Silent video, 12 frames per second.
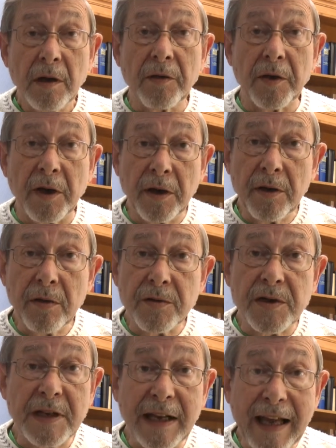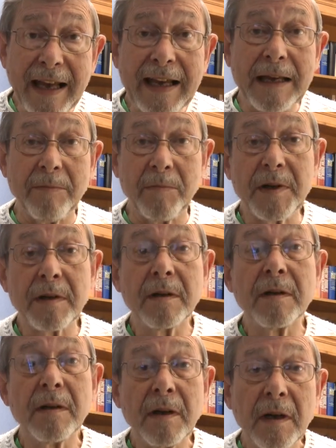The girls claimed
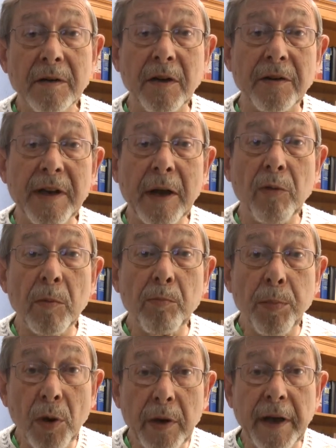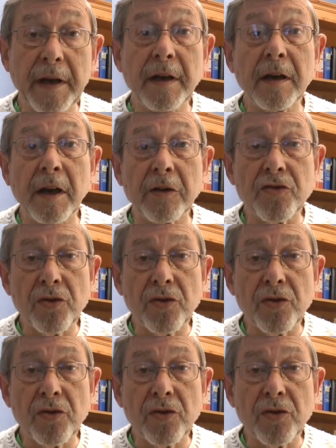that they were bullied and